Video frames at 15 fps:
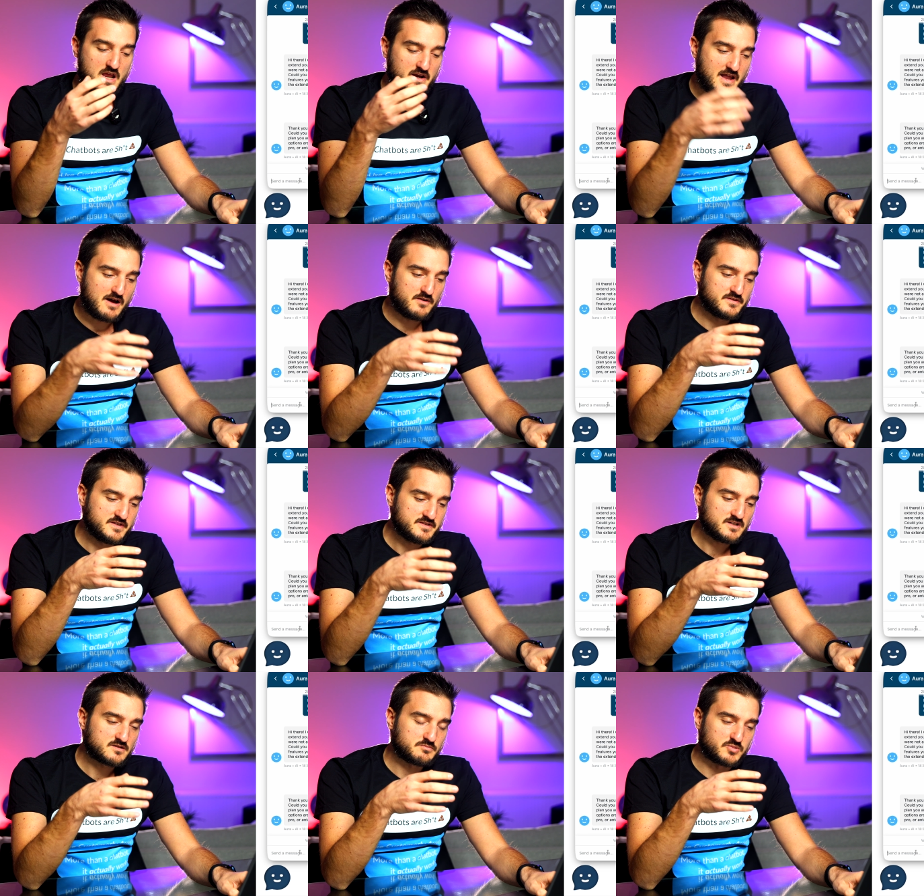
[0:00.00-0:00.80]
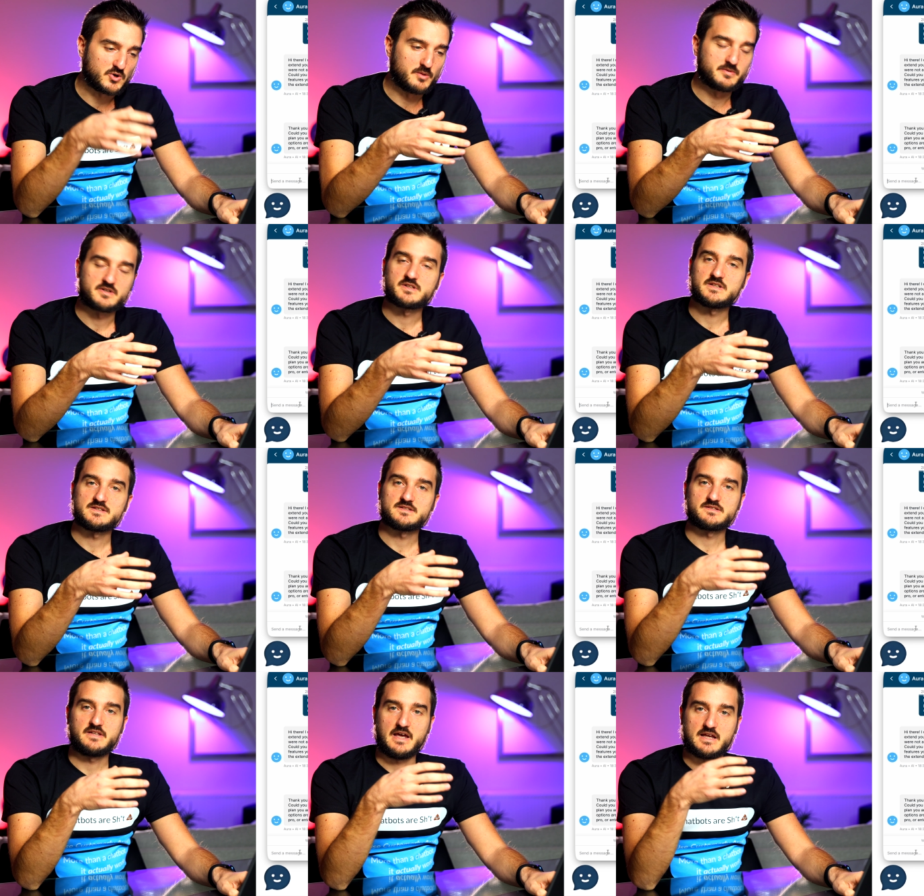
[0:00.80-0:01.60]
Now, these are
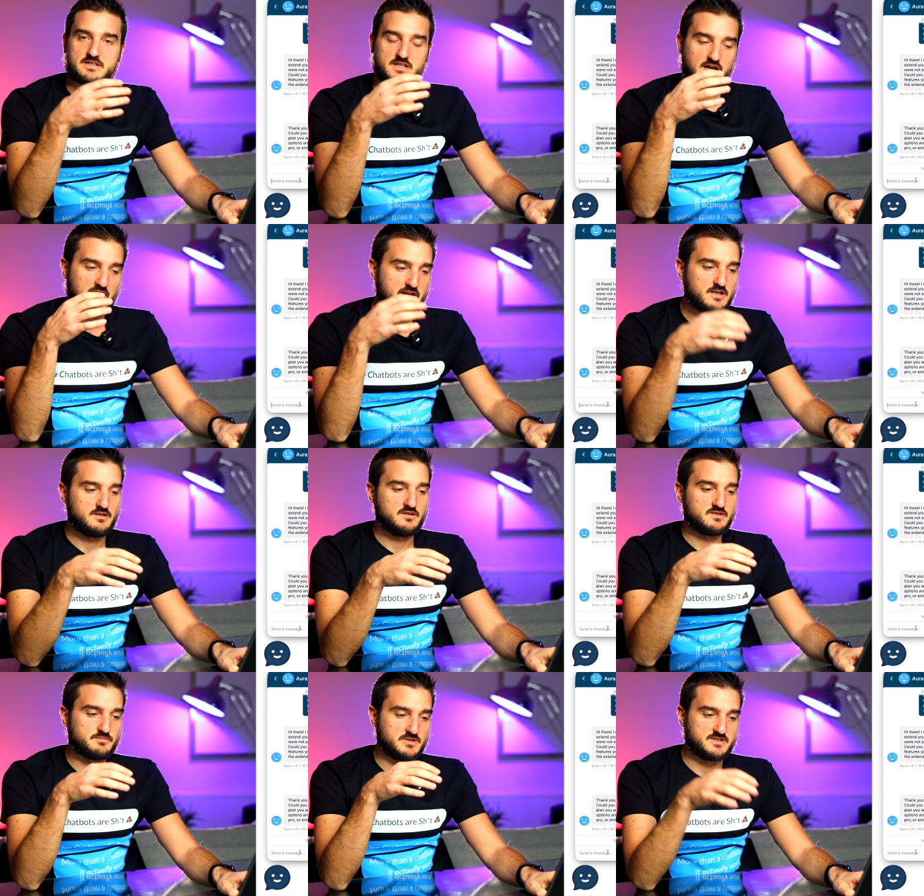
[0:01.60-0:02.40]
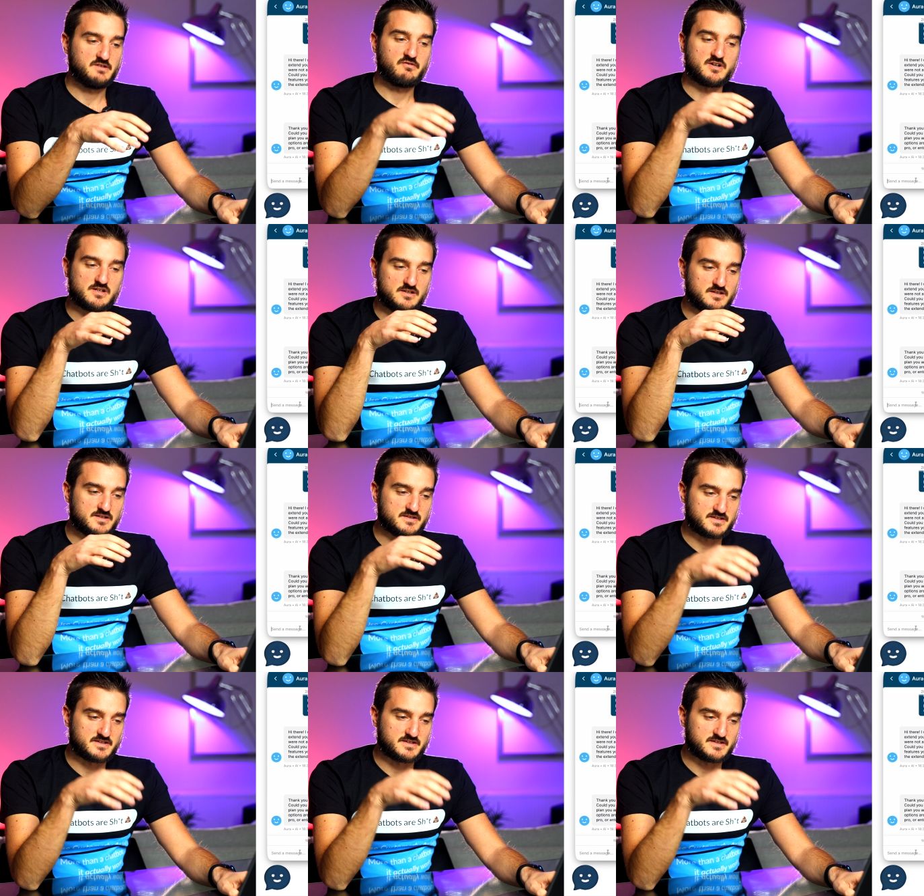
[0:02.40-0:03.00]
properties that I specifically